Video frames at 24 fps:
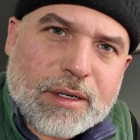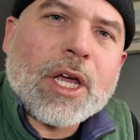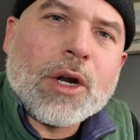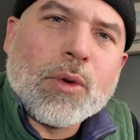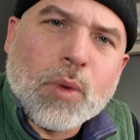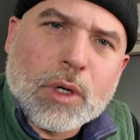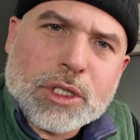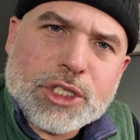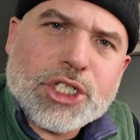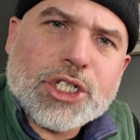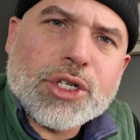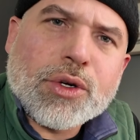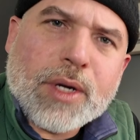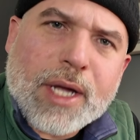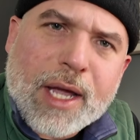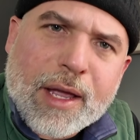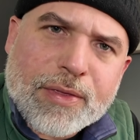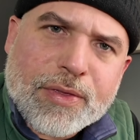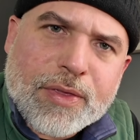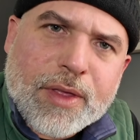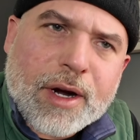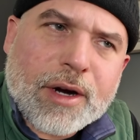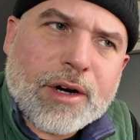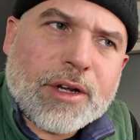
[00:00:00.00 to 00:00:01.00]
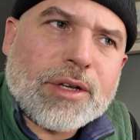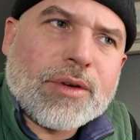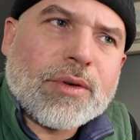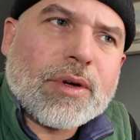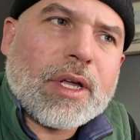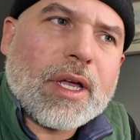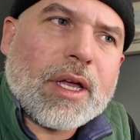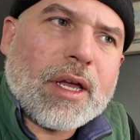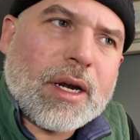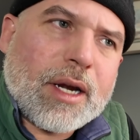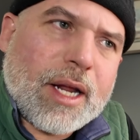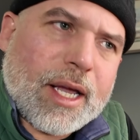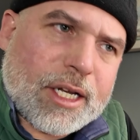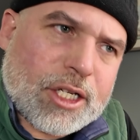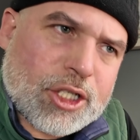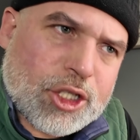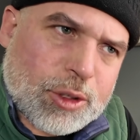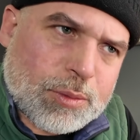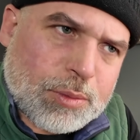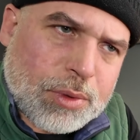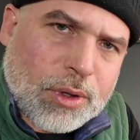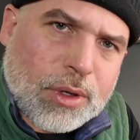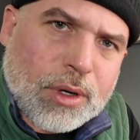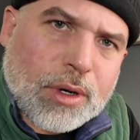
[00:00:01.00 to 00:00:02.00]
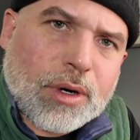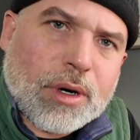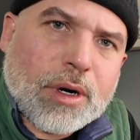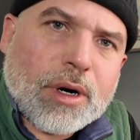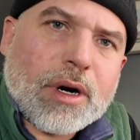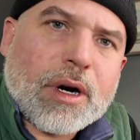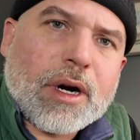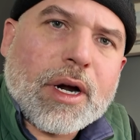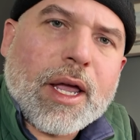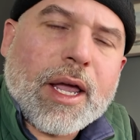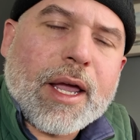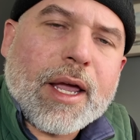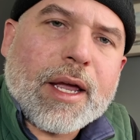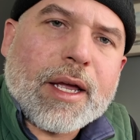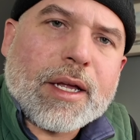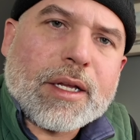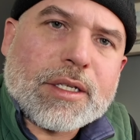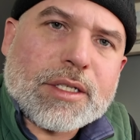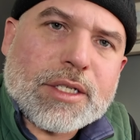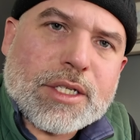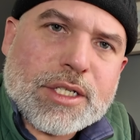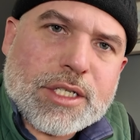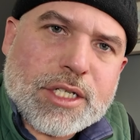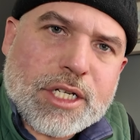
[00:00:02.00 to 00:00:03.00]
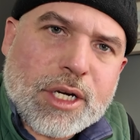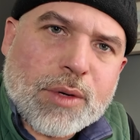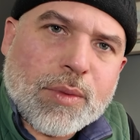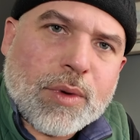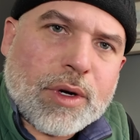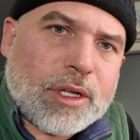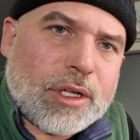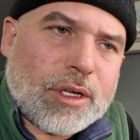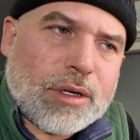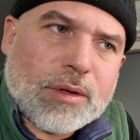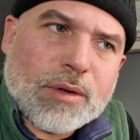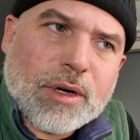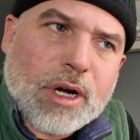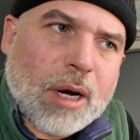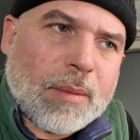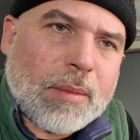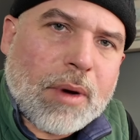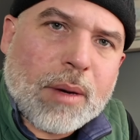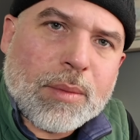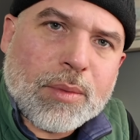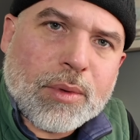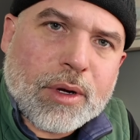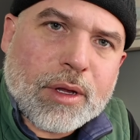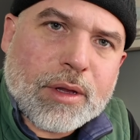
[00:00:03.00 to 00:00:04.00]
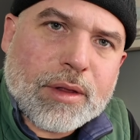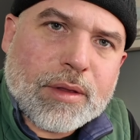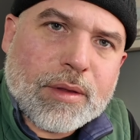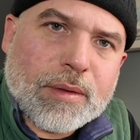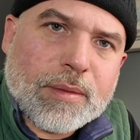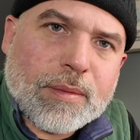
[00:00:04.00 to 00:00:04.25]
And once you get there, you can explore and see what you come up with.